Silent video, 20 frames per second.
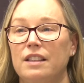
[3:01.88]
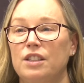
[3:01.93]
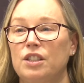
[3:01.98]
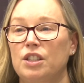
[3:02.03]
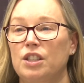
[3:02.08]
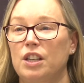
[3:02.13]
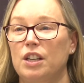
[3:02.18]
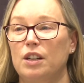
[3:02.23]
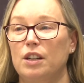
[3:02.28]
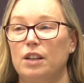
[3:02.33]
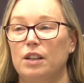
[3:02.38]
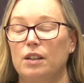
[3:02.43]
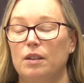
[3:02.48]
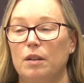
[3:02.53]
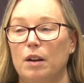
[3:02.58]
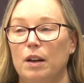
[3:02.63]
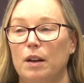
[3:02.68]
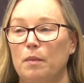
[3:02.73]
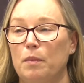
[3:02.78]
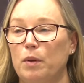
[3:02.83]
this
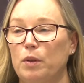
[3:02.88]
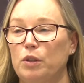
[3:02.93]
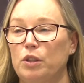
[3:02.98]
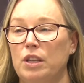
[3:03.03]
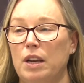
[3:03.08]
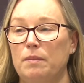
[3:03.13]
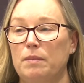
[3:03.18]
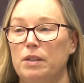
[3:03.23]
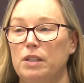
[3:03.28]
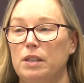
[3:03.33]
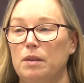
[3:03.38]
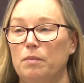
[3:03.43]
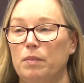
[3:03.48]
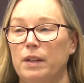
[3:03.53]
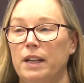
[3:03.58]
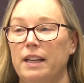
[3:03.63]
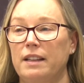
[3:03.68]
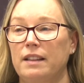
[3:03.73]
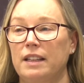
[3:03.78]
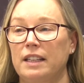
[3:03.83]
year post-championship
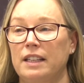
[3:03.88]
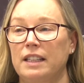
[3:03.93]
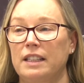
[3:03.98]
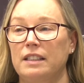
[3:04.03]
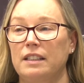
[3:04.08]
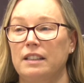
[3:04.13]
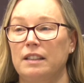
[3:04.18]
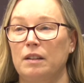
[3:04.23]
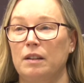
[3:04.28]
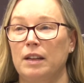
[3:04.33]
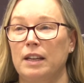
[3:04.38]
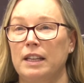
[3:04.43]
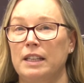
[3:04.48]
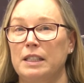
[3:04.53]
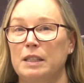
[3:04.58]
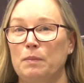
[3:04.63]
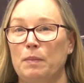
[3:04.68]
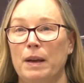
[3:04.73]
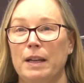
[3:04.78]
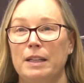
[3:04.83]
play, then
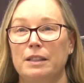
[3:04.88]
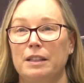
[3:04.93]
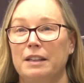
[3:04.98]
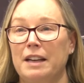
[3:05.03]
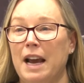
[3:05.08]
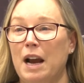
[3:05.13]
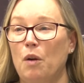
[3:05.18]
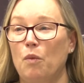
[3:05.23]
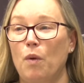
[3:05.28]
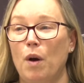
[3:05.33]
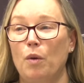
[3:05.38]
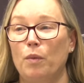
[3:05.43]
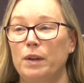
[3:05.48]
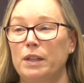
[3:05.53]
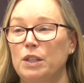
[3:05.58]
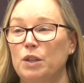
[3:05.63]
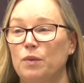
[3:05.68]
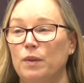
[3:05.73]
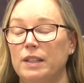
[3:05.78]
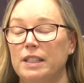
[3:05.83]
it depends on how well we
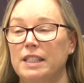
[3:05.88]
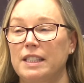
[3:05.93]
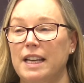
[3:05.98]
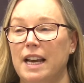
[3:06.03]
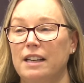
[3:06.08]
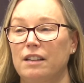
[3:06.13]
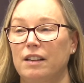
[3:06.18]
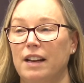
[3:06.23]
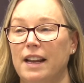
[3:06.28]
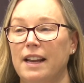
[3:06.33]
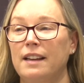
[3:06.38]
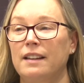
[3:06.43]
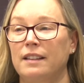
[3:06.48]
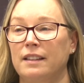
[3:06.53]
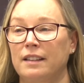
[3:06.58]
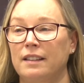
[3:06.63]
do on Saturday.